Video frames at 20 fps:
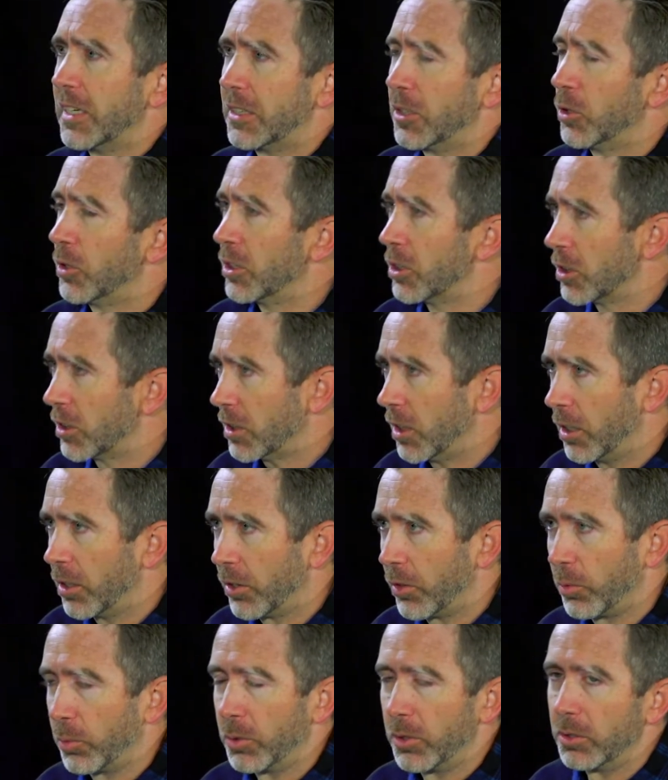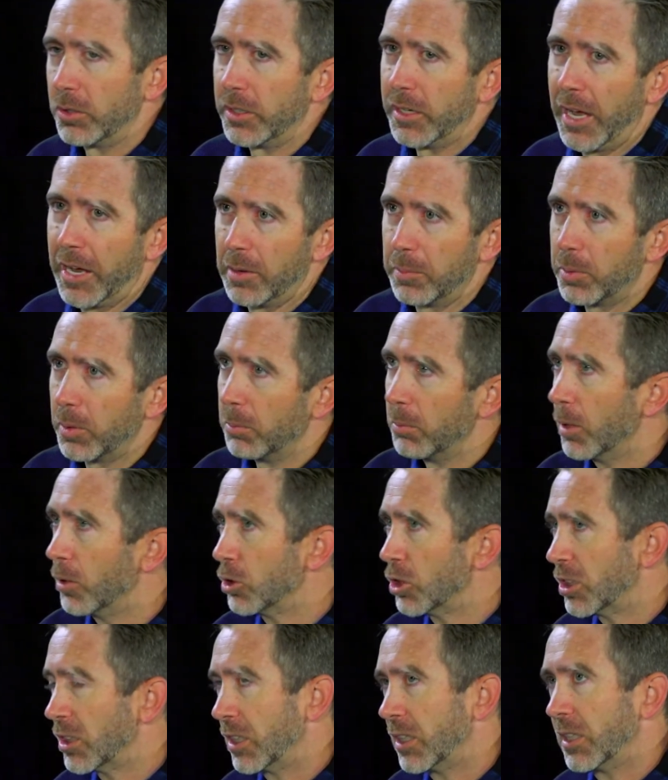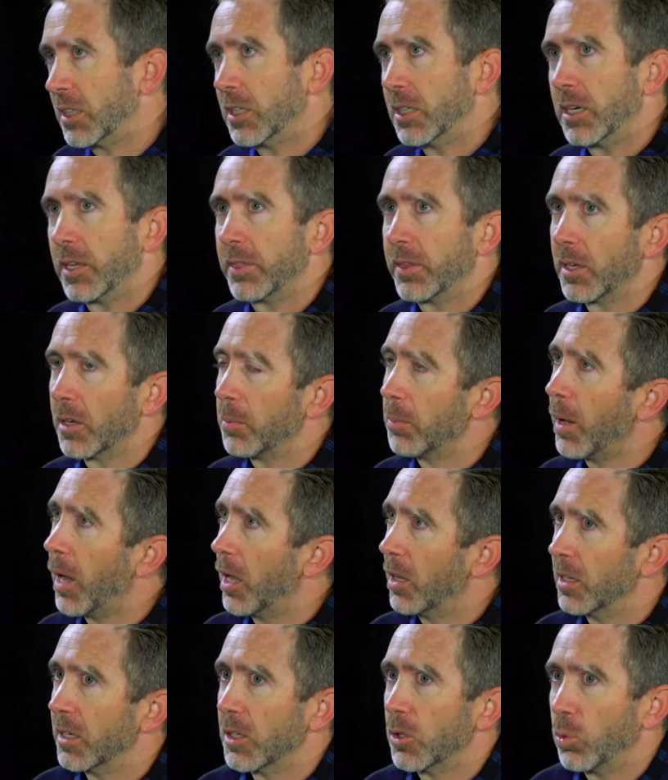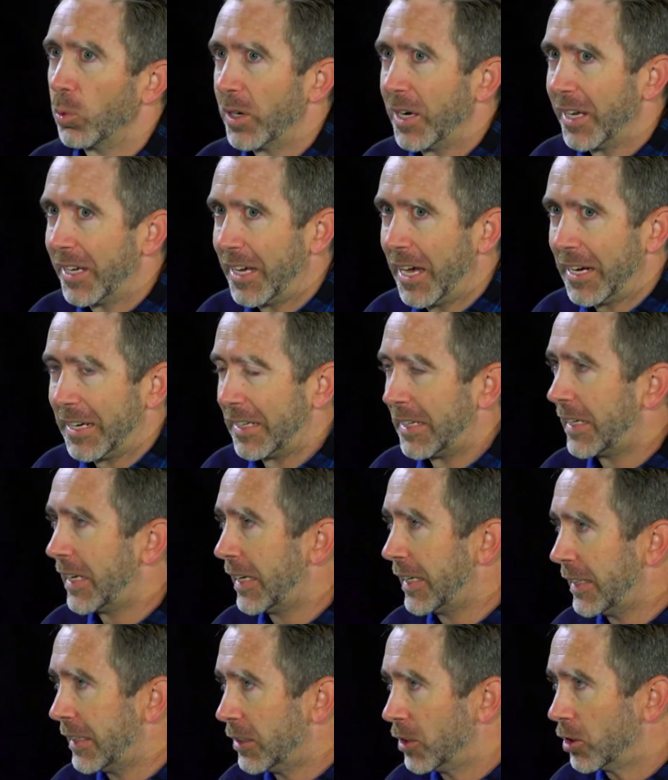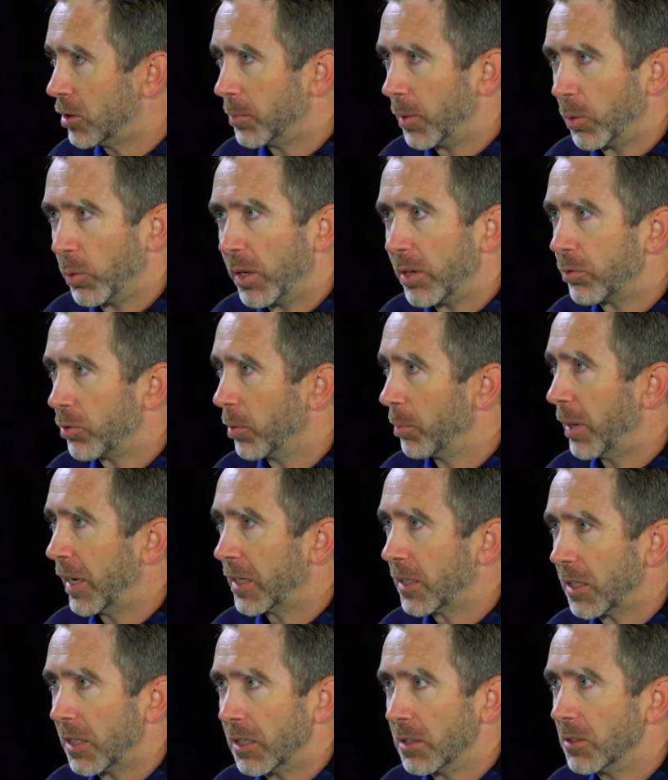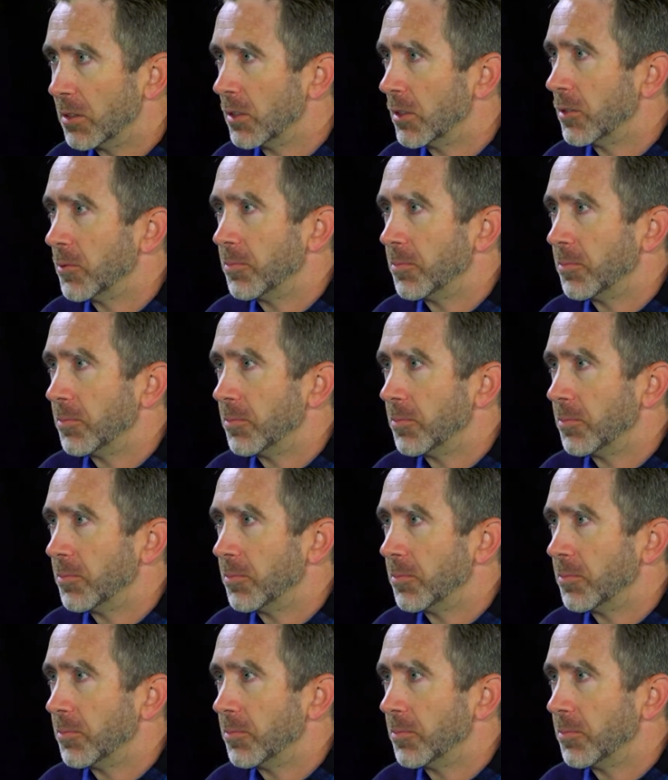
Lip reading: you can just conquer the world. You got a promotion. I think about like when I got engaged to my wife, Rebecca,